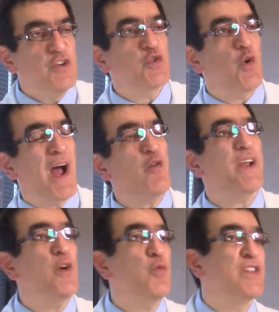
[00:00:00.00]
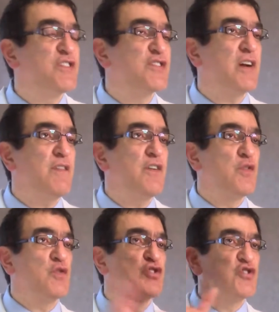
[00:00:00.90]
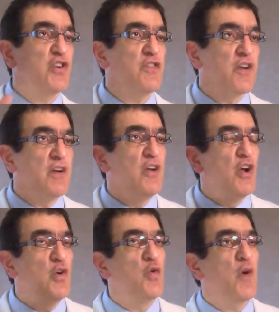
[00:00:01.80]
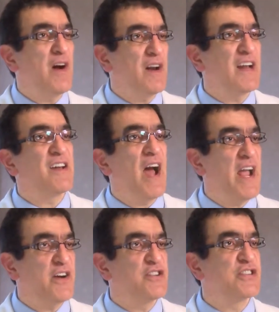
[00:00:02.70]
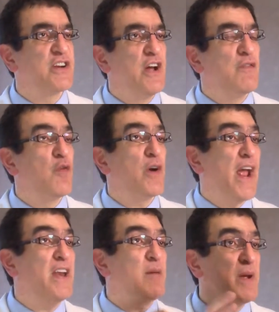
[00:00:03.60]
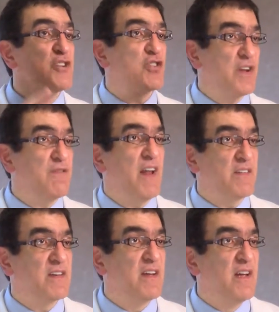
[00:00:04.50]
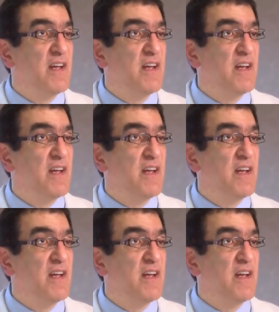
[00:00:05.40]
So how can we discover those children who are at high risk for any major event